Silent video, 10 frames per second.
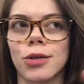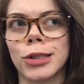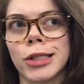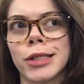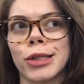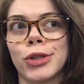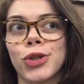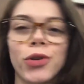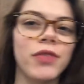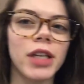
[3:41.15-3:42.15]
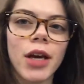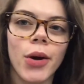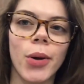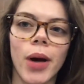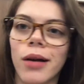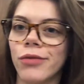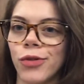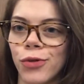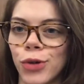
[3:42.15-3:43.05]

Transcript: so I just did a short video of the